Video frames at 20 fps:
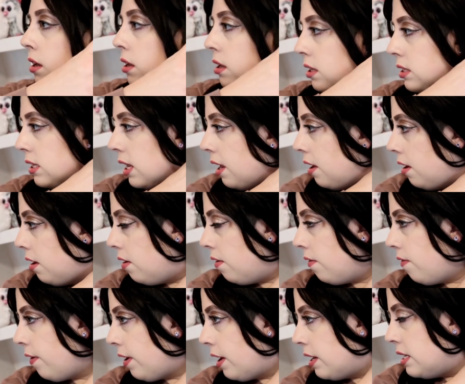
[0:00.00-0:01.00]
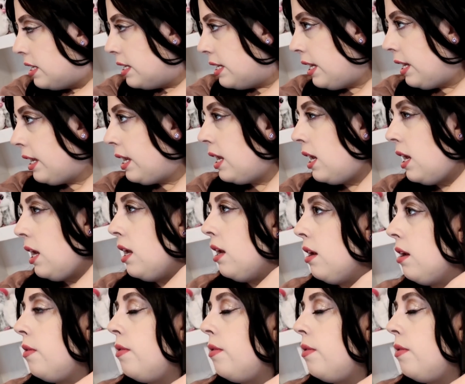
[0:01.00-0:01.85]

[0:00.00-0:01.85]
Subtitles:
because I forget to take it